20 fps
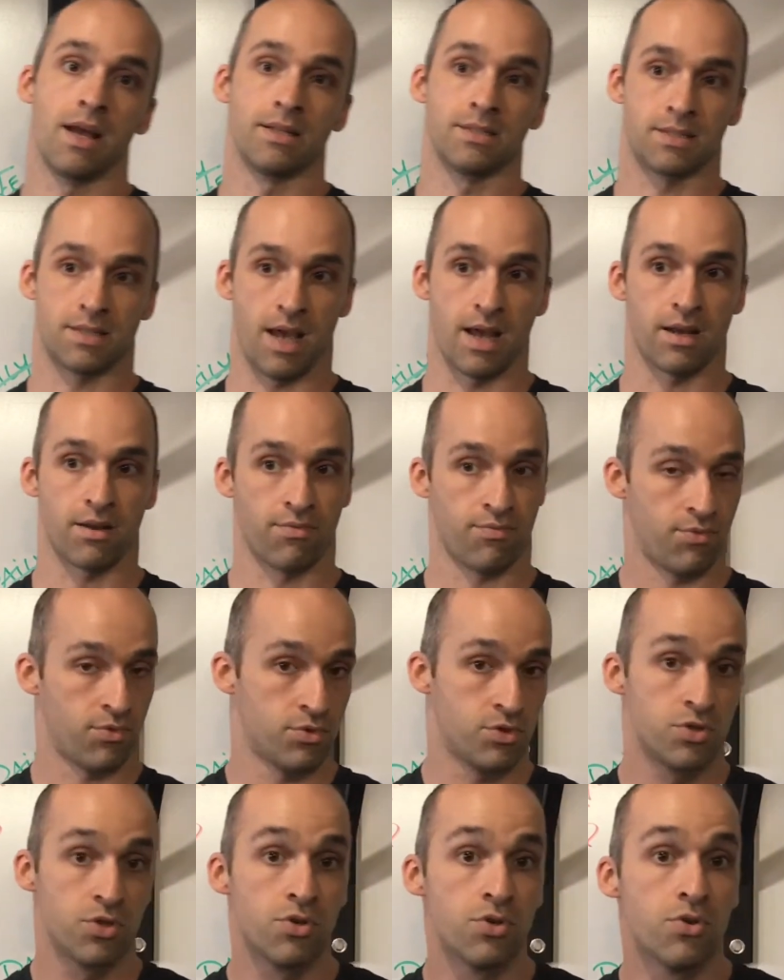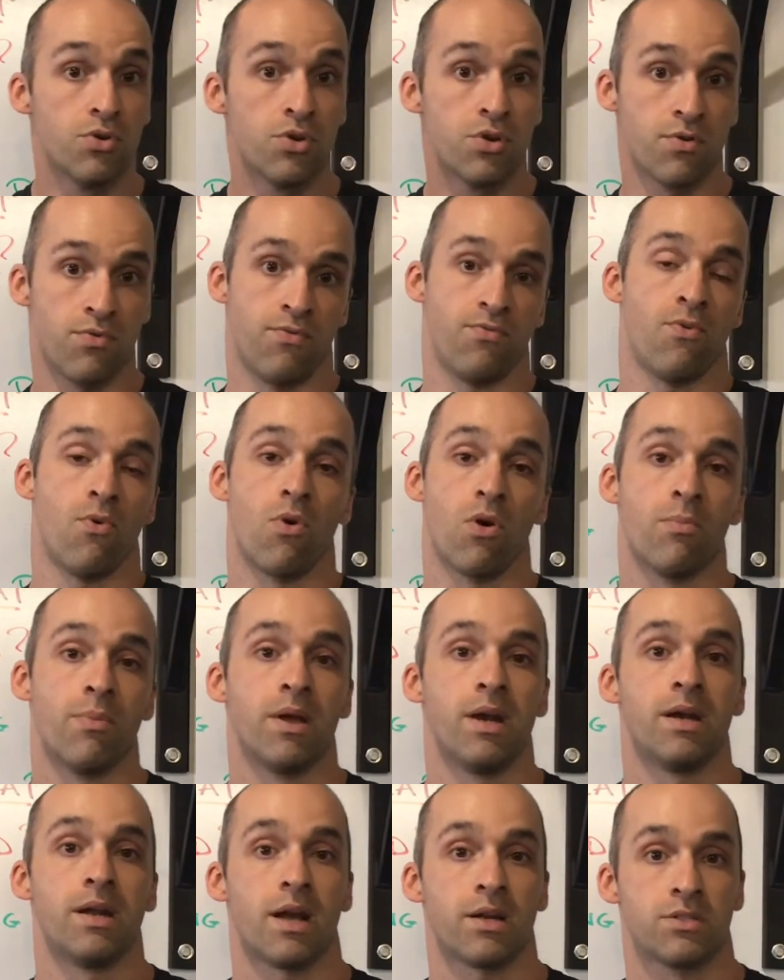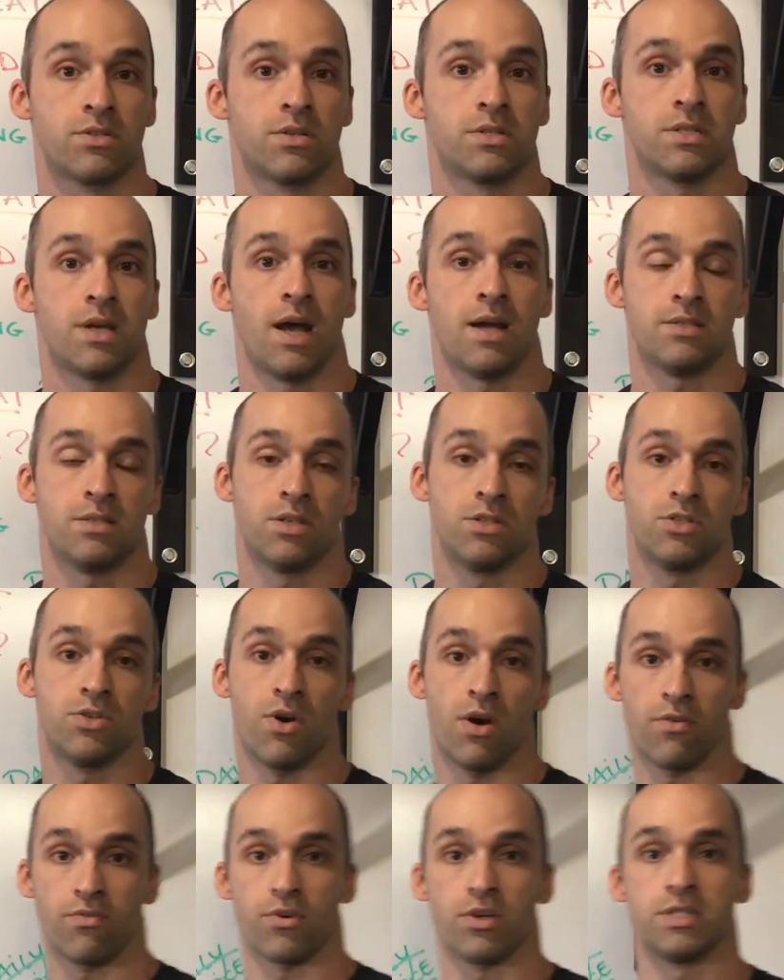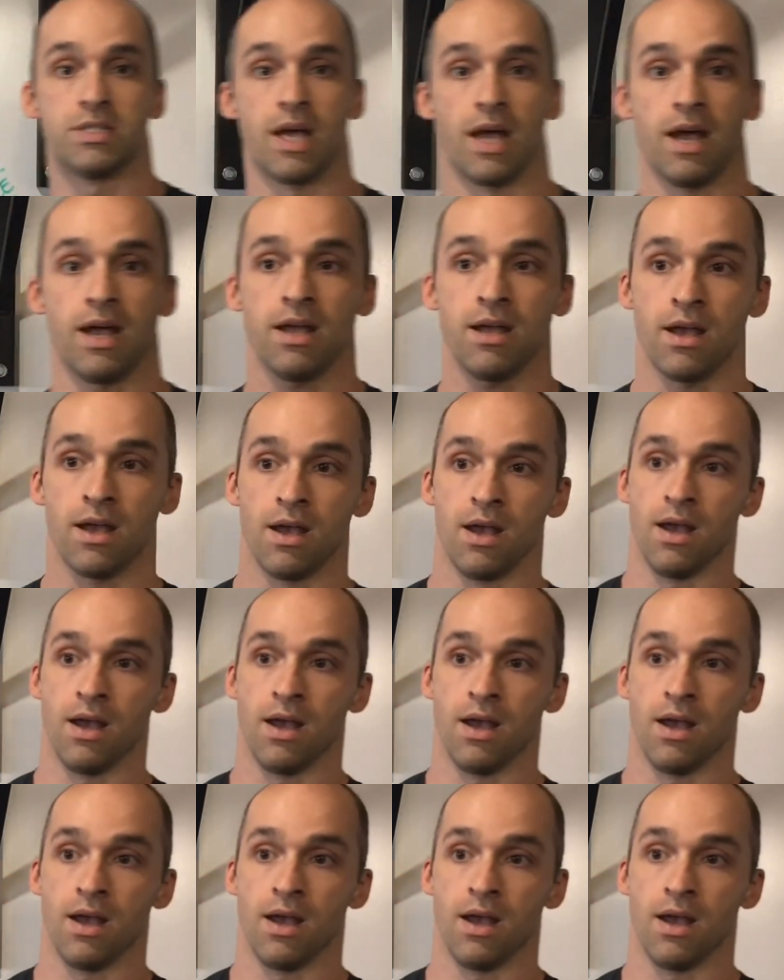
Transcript: It's like a 2 to 4 minute exercise to do every day.